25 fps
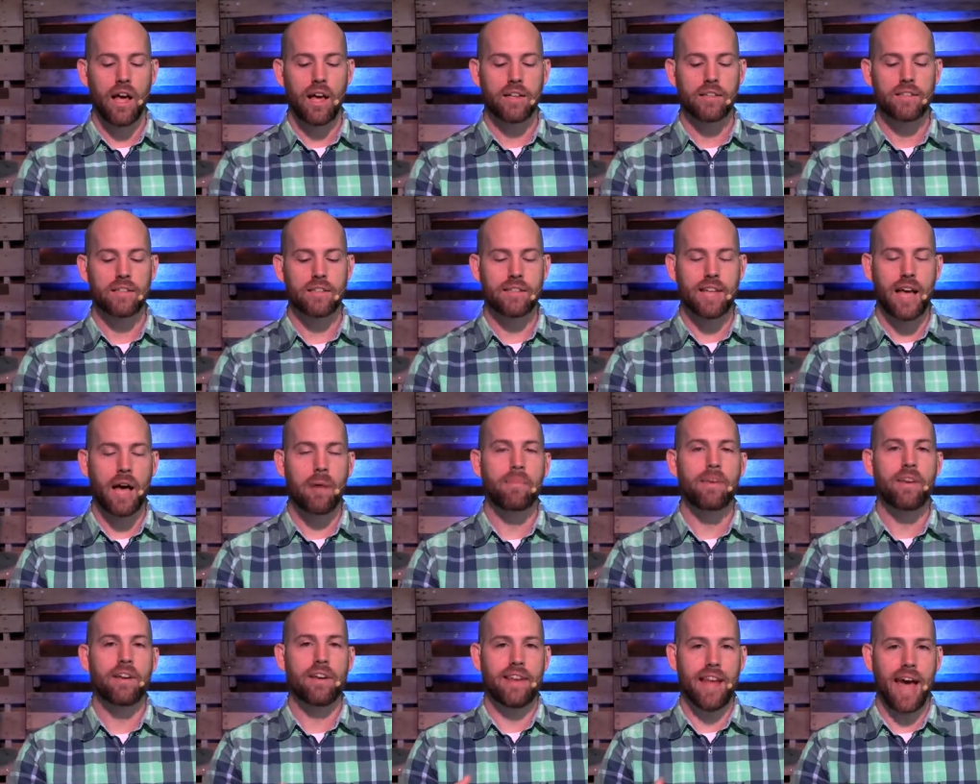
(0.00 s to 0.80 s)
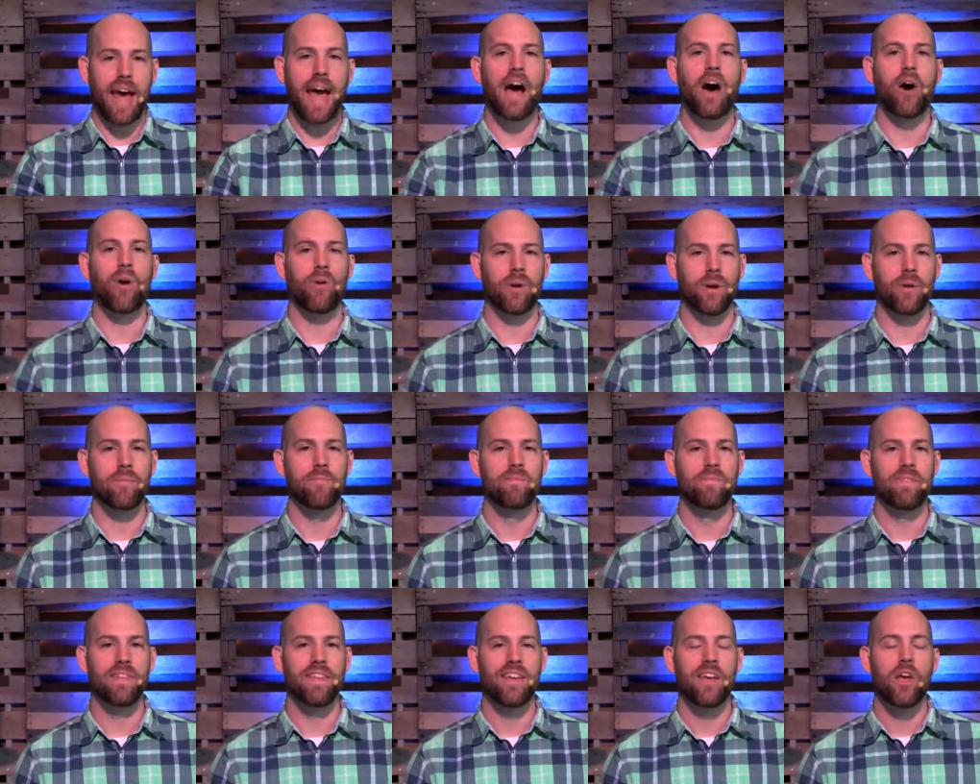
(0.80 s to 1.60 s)
stepped down
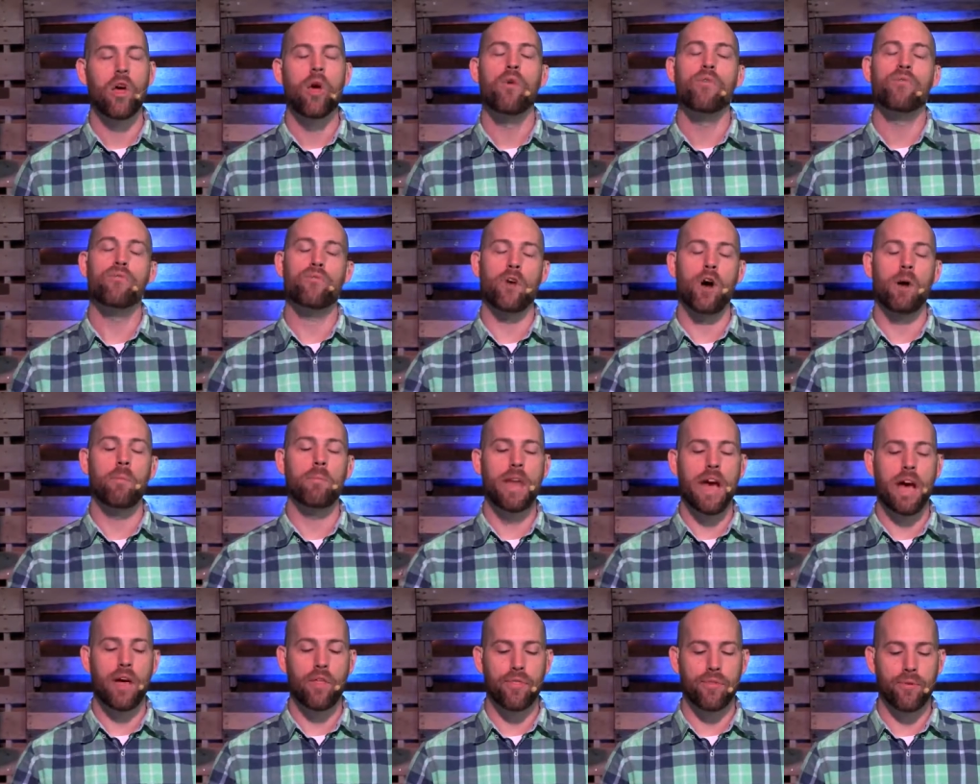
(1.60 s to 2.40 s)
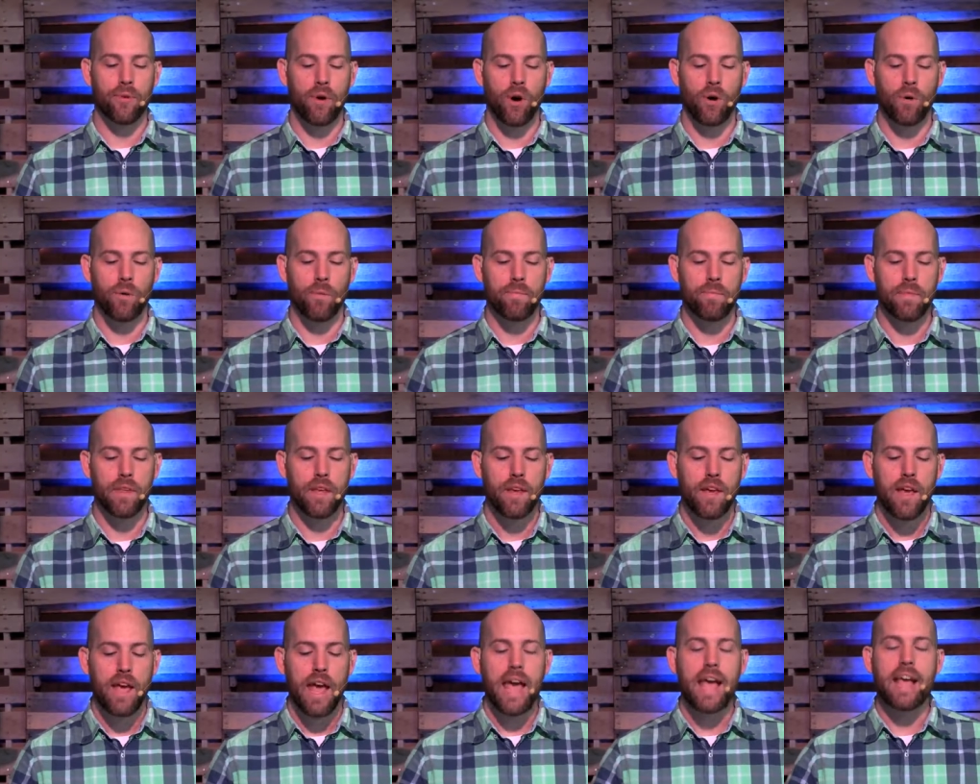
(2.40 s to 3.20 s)
from that throne,
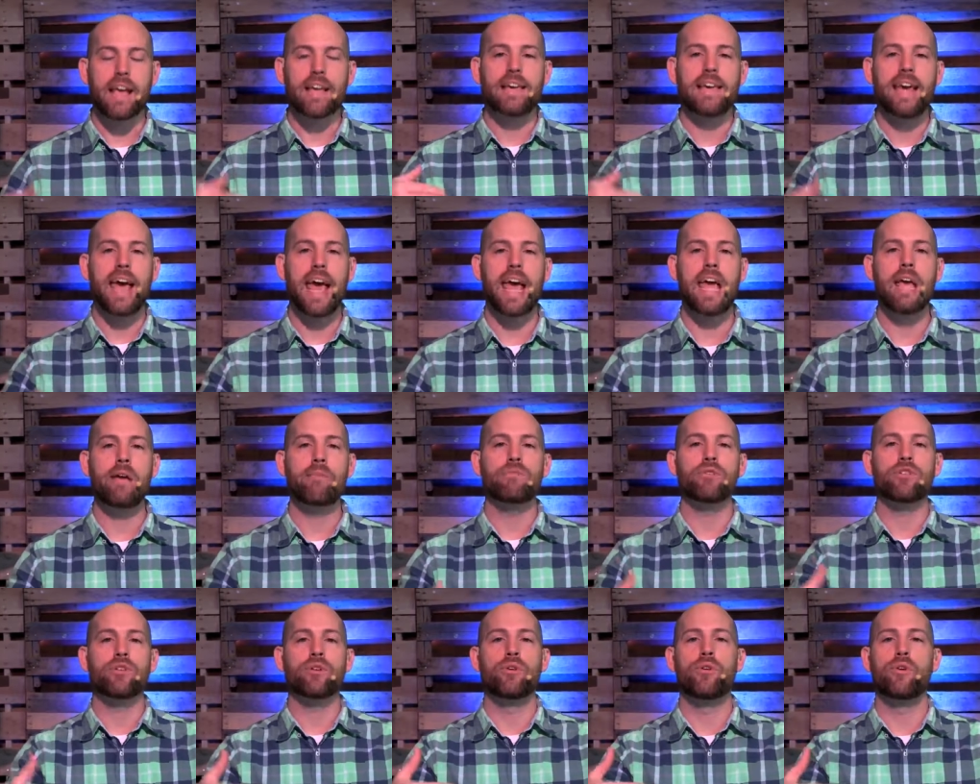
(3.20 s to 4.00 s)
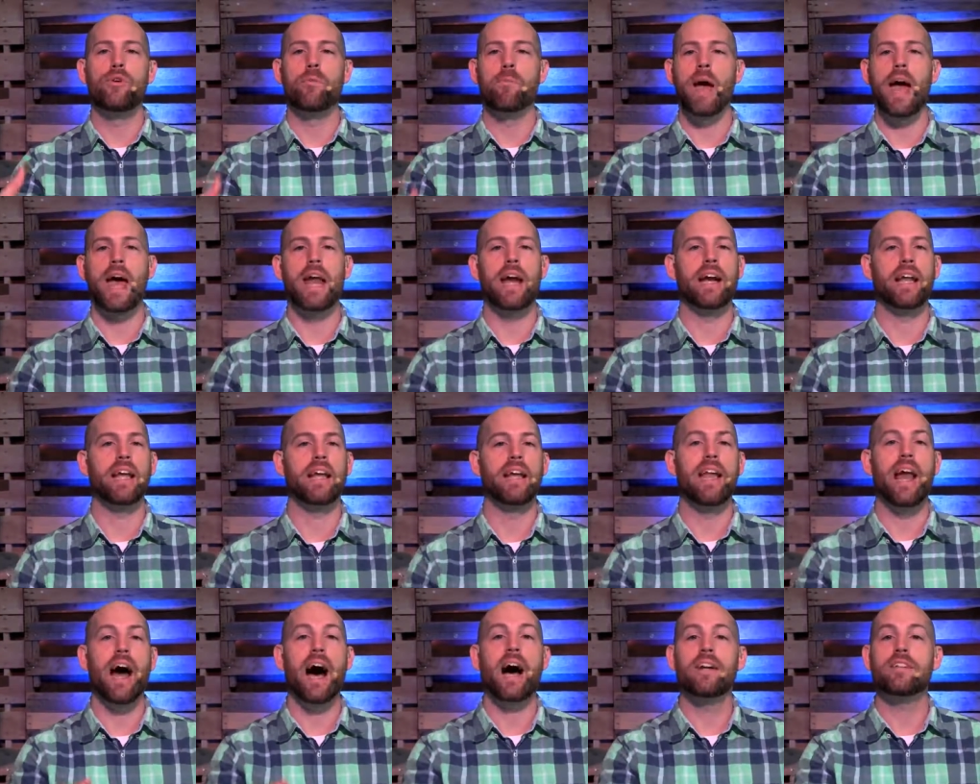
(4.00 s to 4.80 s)
and came to humanity
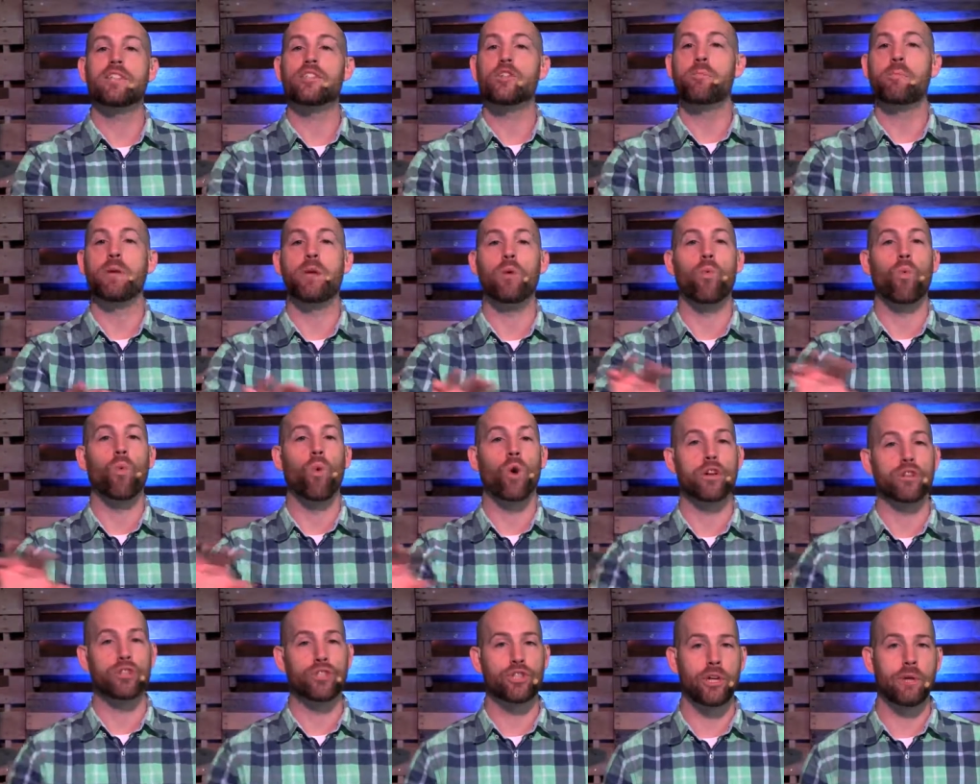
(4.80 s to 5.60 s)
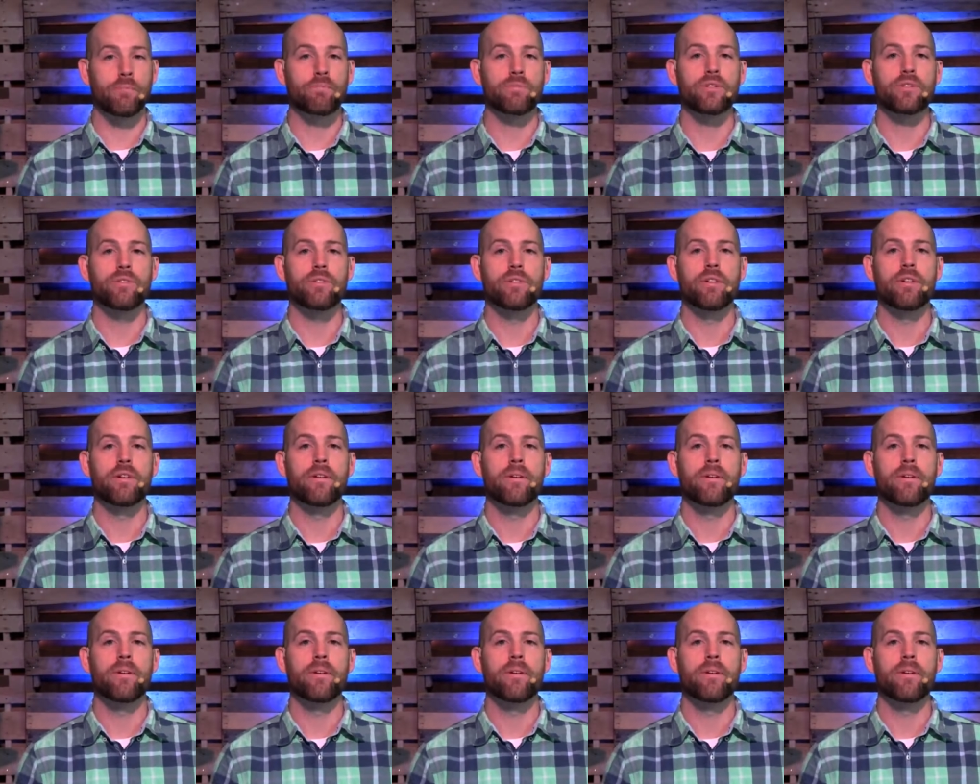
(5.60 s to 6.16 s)
not to be worshiped,